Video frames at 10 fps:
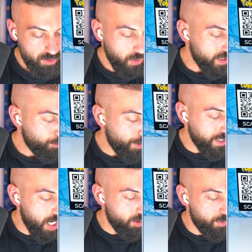You guys
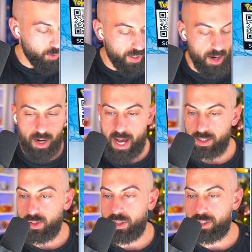freaked out when we pulled the
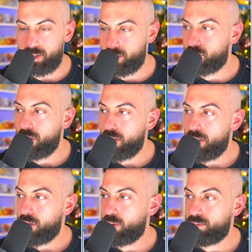Aerodactyl and it just...
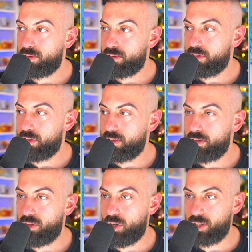Oh.
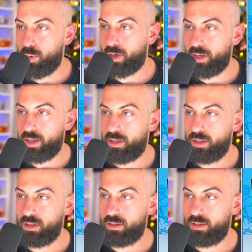Dogs are barking again.